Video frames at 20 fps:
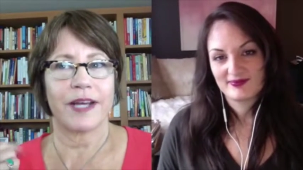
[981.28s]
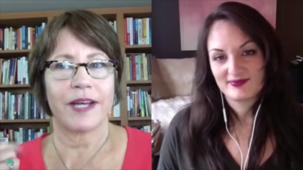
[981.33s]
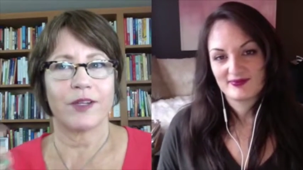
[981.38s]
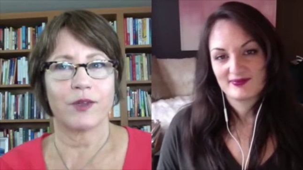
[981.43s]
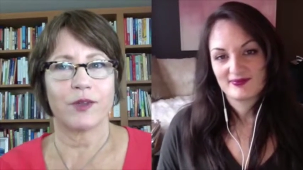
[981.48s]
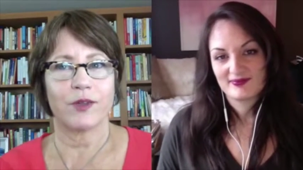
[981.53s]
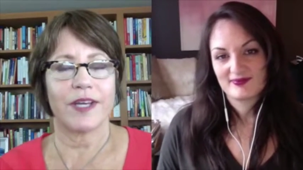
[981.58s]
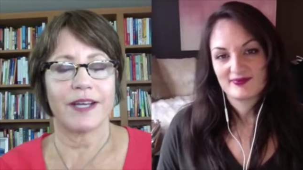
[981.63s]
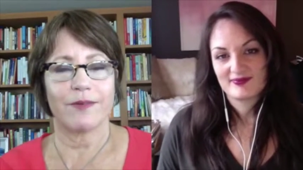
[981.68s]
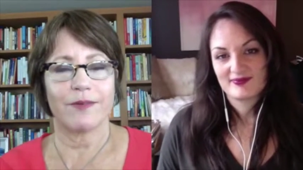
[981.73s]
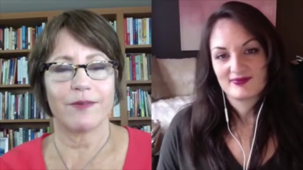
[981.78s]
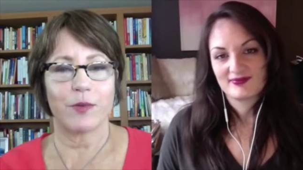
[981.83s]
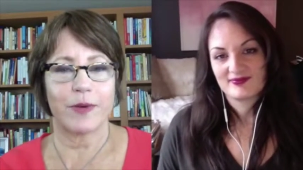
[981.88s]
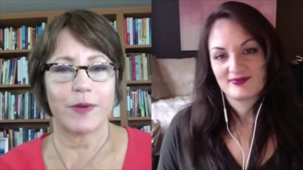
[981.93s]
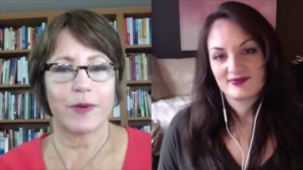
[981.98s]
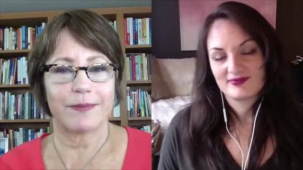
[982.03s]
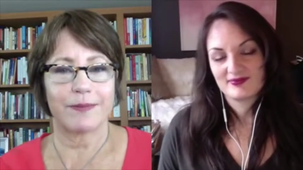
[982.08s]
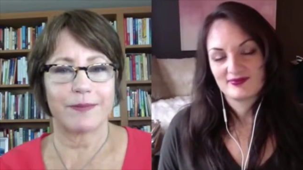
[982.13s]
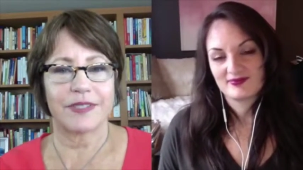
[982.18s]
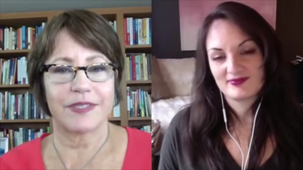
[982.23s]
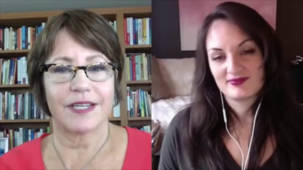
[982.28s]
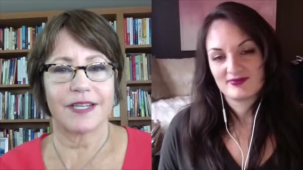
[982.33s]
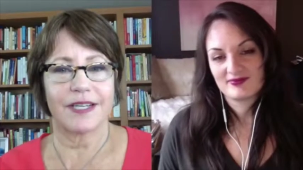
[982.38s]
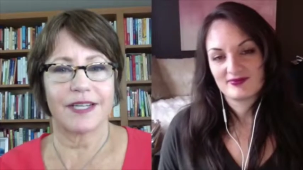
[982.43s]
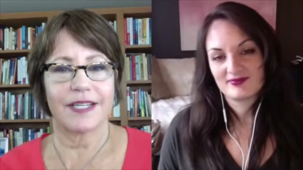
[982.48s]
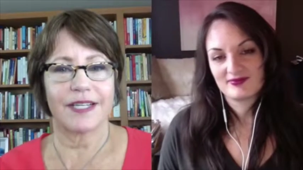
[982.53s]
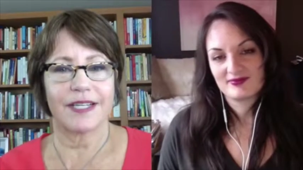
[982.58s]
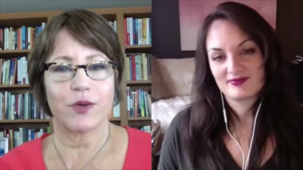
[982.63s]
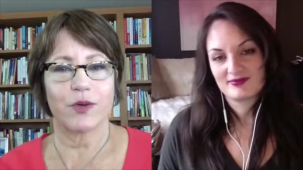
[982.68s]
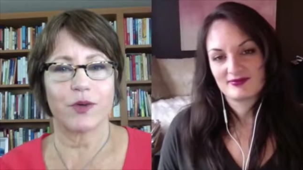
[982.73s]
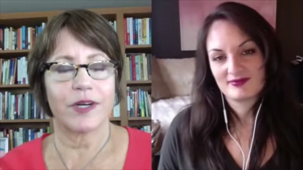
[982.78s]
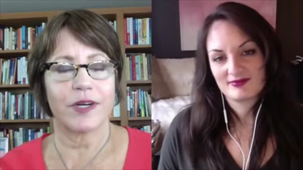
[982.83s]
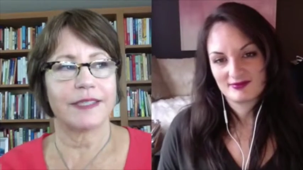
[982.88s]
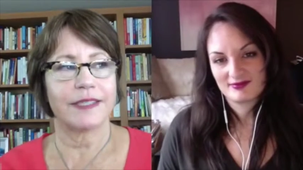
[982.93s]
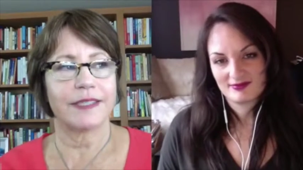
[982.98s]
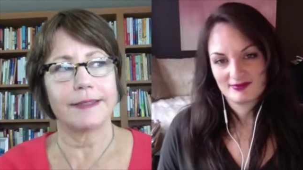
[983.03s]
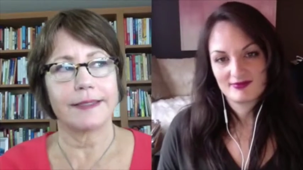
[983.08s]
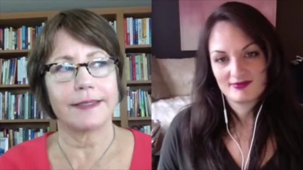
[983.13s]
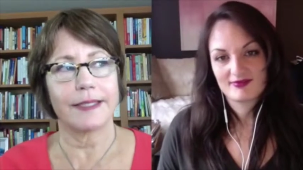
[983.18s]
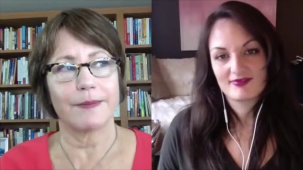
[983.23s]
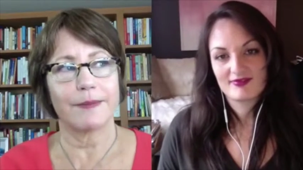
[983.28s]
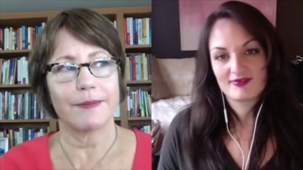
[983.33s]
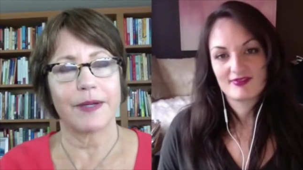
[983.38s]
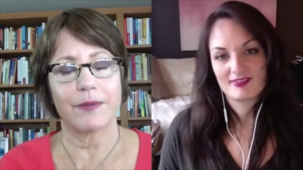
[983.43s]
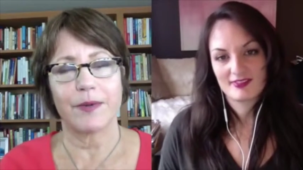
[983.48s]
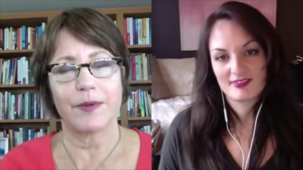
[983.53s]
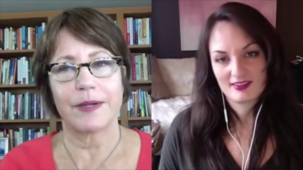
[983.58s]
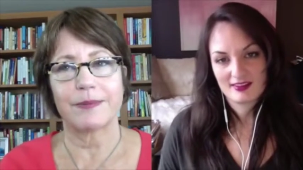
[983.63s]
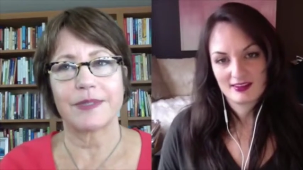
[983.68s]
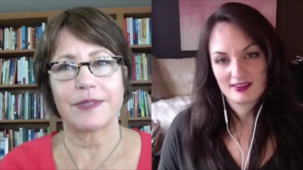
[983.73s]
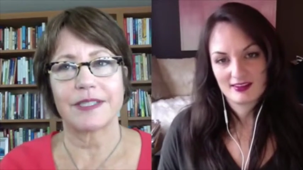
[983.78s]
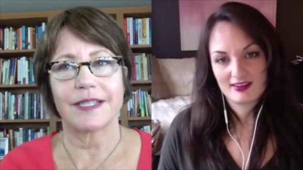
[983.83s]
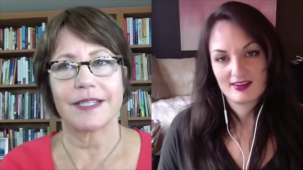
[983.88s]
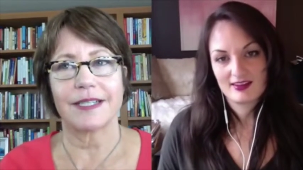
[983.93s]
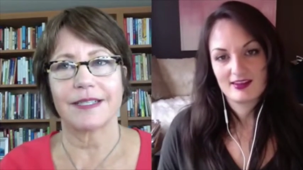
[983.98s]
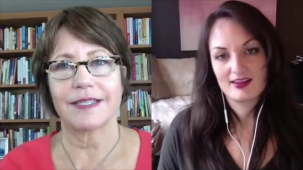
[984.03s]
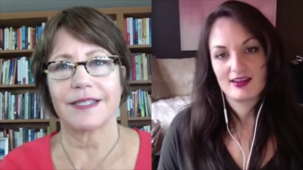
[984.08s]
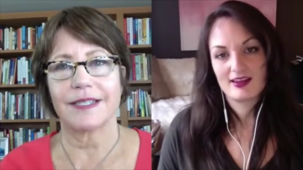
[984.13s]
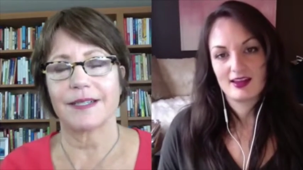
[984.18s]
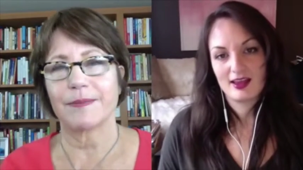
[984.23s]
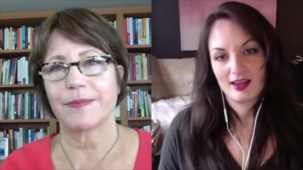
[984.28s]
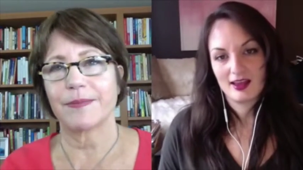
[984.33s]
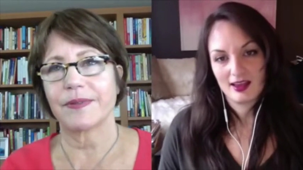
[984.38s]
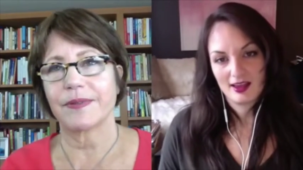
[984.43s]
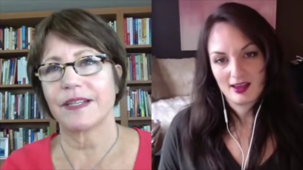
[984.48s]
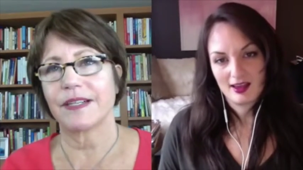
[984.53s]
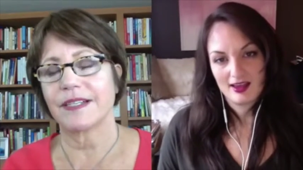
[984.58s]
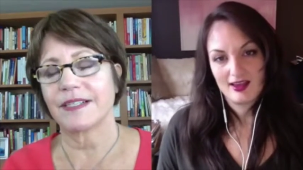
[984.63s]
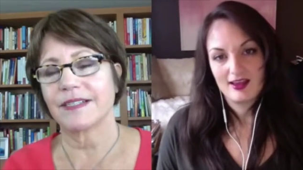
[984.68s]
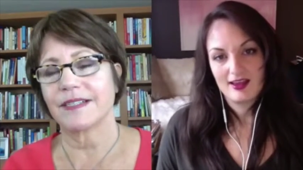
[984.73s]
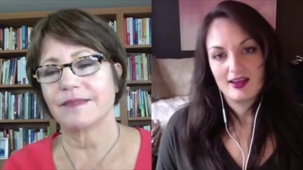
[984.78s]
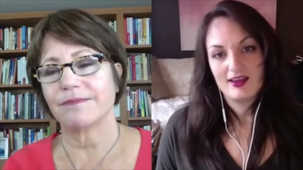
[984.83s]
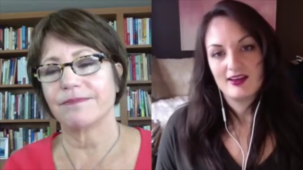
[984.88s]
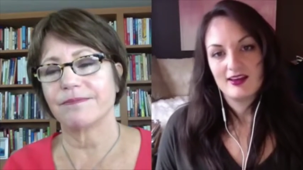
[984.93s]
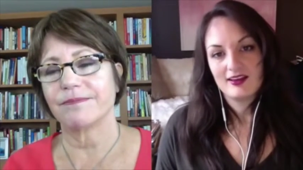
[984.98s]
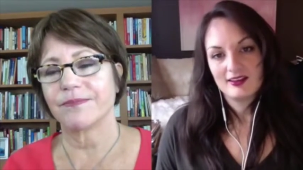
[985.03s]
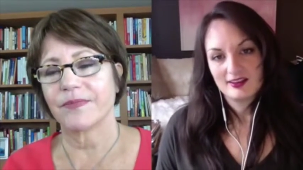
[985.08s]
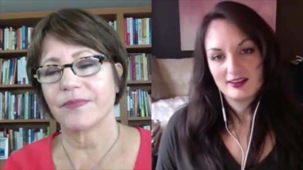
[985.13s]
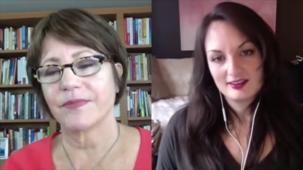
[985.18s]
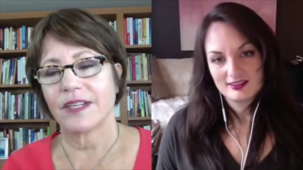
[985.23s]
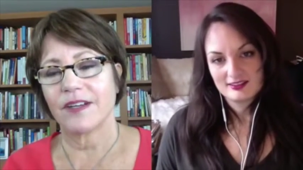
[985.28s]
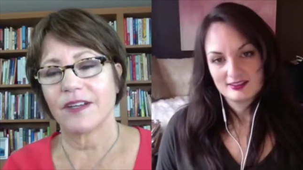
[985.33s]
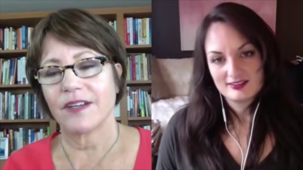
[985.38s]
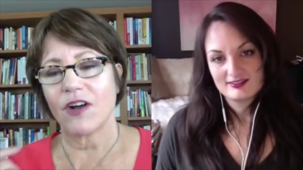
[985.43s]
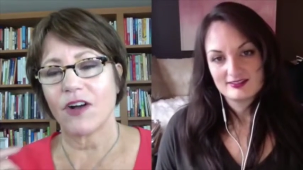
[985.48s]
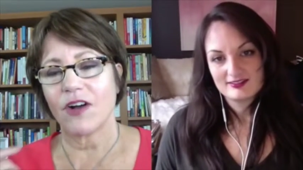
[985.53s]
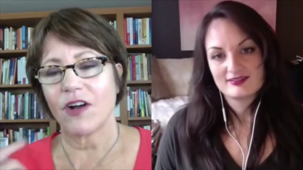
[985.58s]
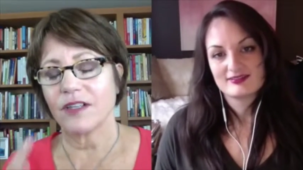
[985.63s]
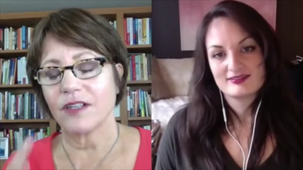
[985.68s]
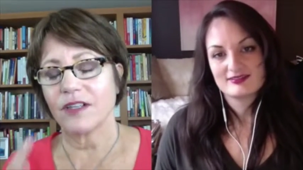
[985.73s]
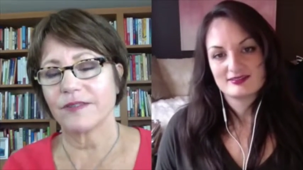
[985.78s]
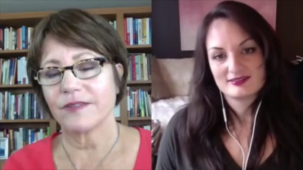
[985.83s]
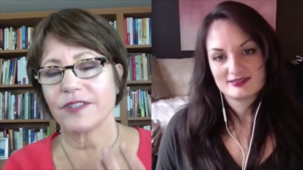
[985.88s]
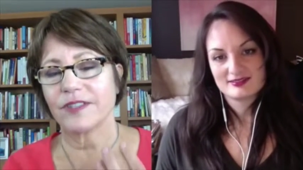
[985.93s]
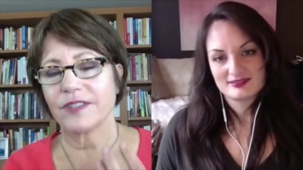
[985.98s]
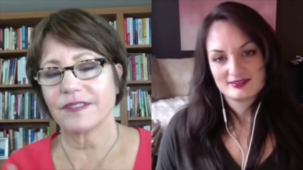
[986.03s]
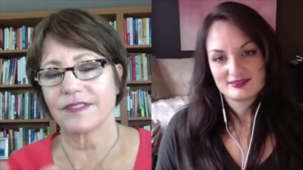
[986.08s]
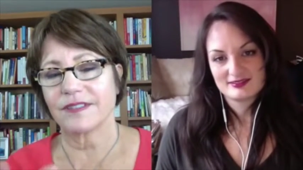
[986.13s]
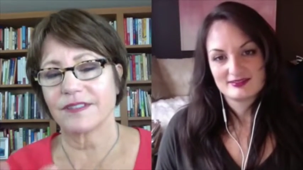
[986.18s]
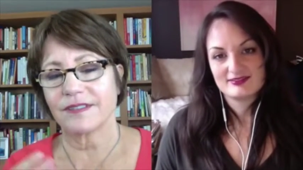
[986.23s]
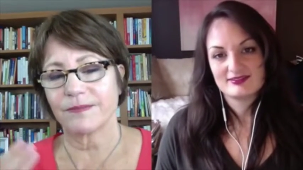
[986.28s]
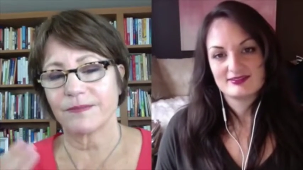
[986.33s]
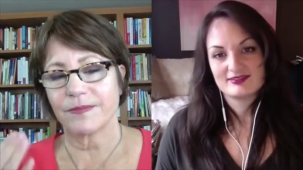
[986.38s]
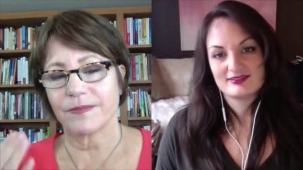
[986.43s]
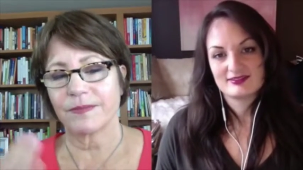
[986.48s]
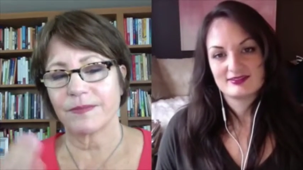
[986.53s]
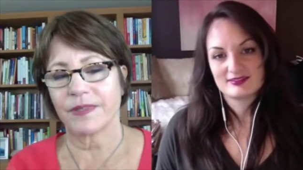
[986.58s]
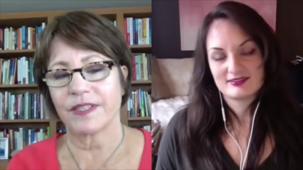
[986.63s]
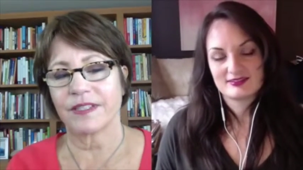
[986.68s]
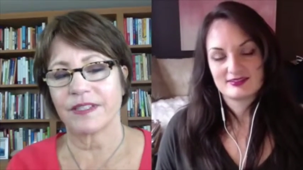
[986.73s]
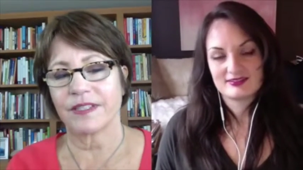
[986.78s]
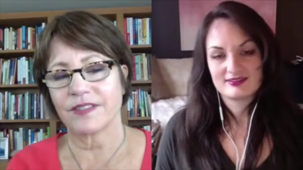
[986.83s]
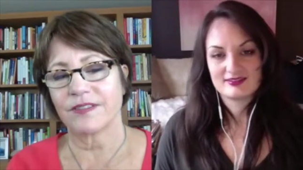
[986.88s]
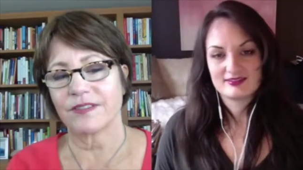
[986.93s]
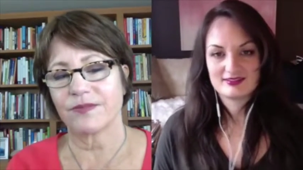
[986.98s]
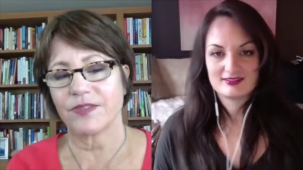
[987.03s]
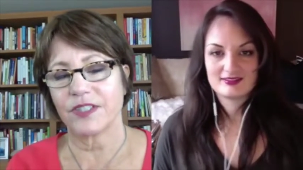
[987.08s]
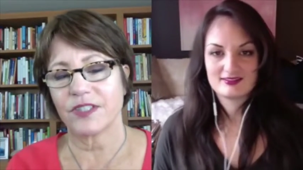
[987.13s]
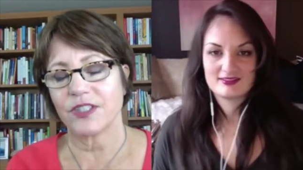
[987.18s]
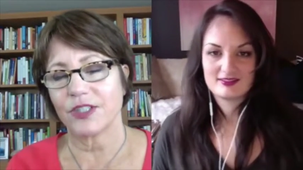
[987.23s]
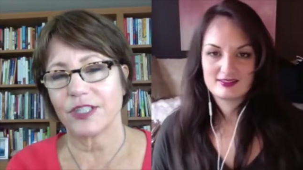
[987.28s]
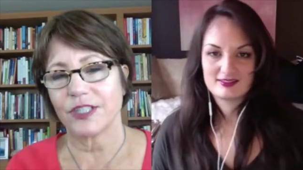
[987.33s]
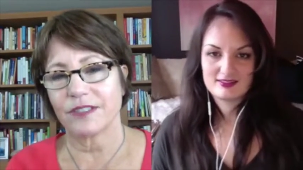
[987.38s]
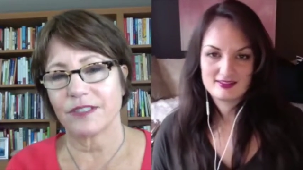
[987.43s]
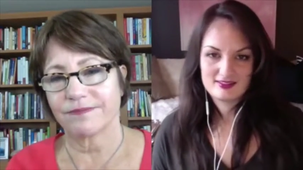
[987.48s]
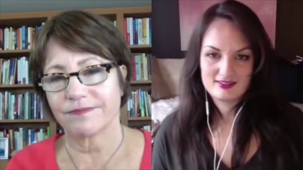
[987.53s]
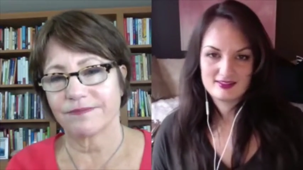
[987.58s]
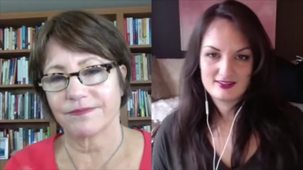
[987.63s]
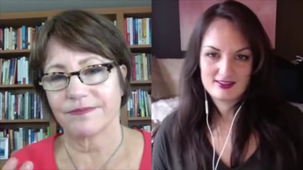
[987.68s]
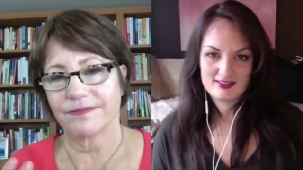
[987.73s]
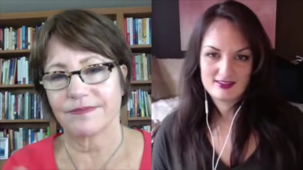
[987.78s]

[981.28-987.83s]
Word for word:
Speaker 1: I don't have a website or I need to get my website up. Um, all of this, it's fear.